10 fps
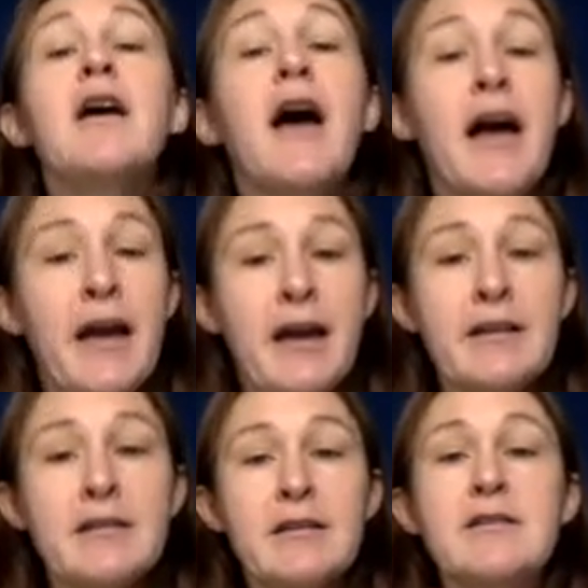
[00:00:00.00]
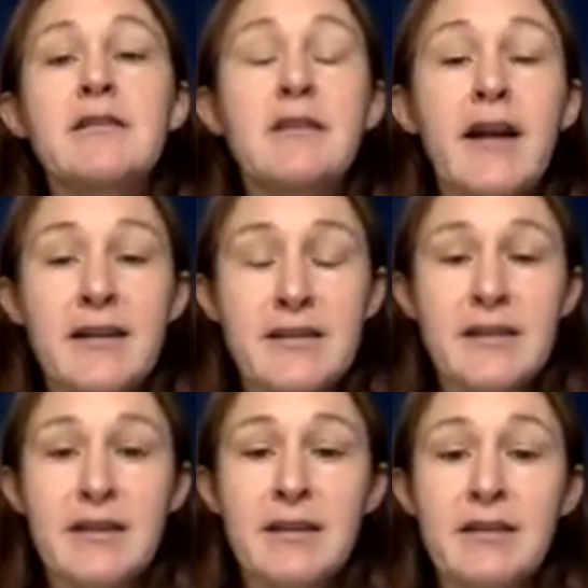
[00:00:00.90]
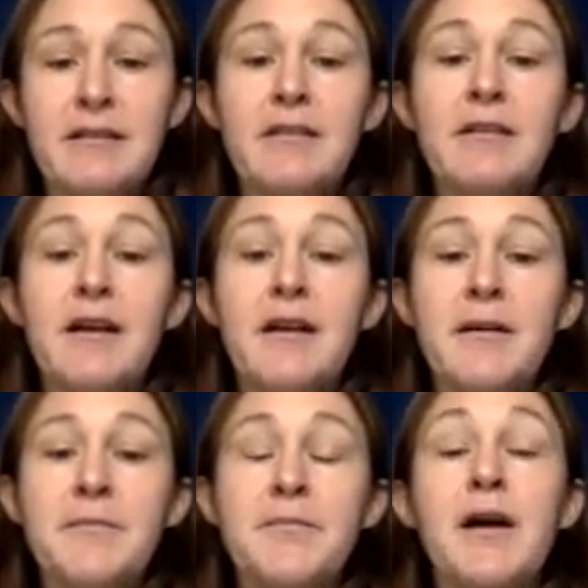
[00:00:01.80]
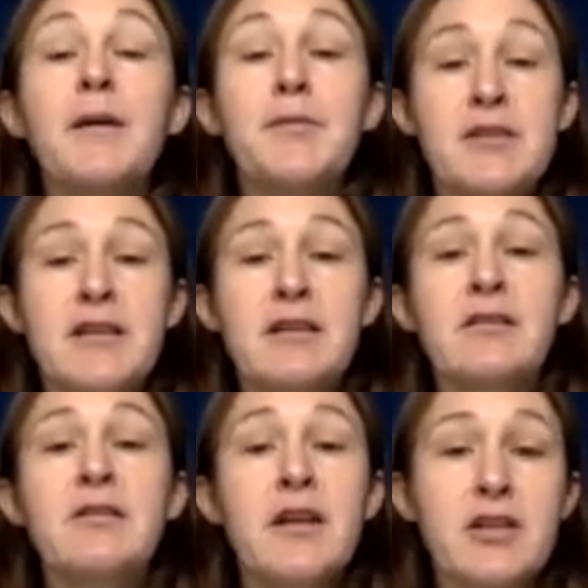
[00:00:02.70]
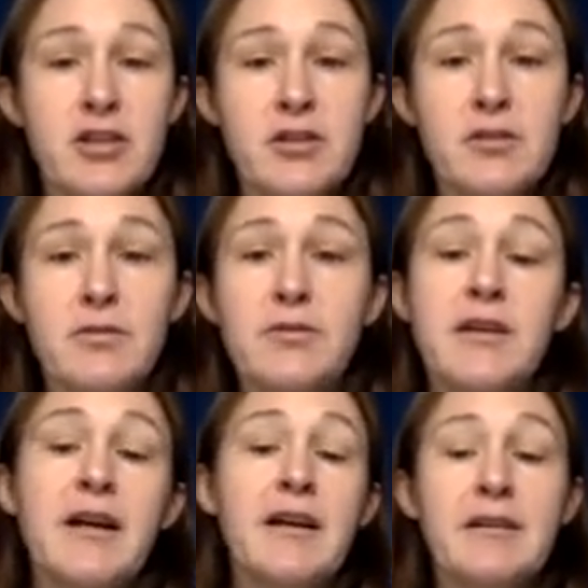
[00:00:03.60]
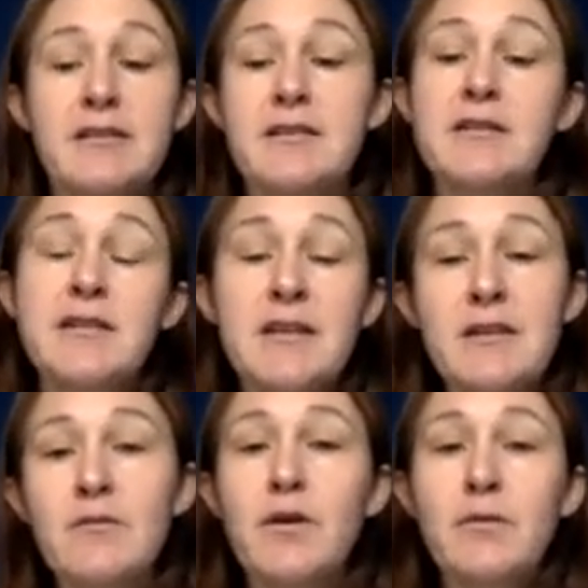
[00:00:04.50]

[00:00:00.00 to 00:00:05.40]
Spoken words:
and selecting a particular issue to kind of see what